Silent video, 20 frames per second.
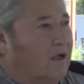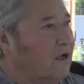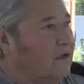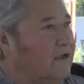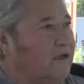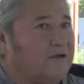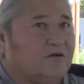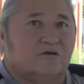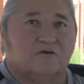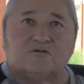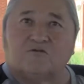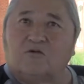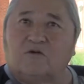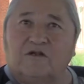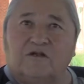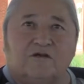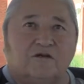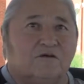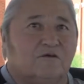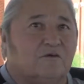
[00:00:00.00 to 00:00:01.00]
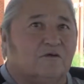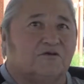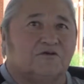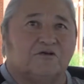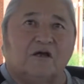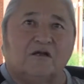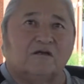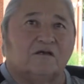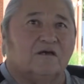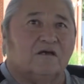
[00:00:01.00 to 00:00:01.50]
I didn't use 22, a
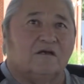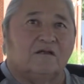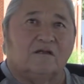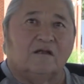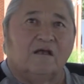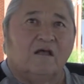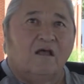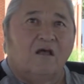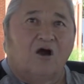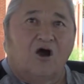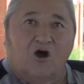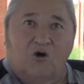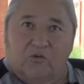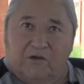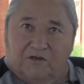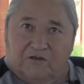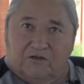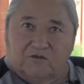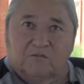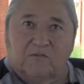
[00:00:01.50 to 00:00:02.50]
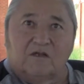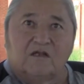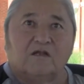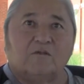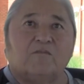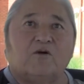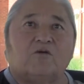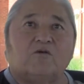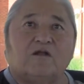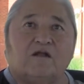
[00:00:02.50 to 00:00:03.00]
shotgun. I always used my little bow